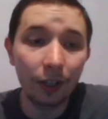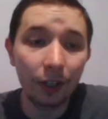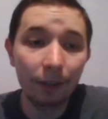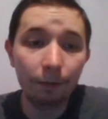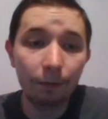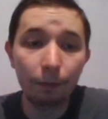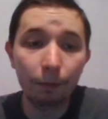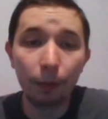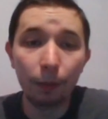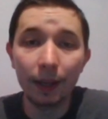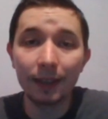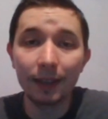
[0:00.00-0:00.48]

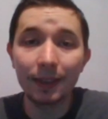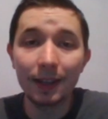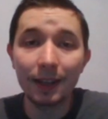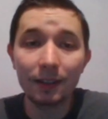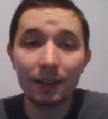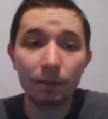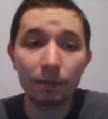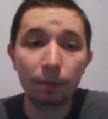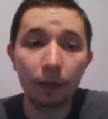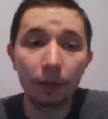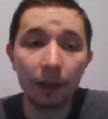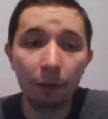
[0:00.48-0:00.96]
If black
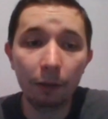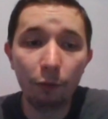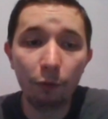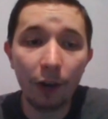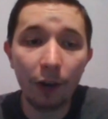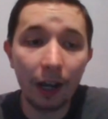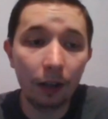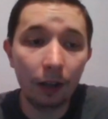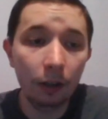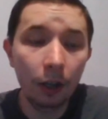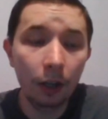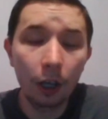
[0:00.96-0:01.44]
doesn't play
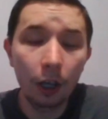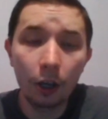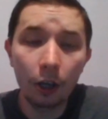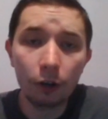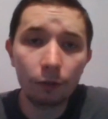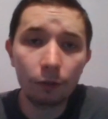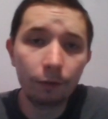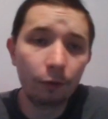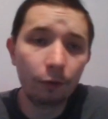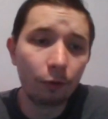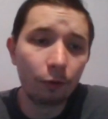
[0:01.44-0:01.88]
well, of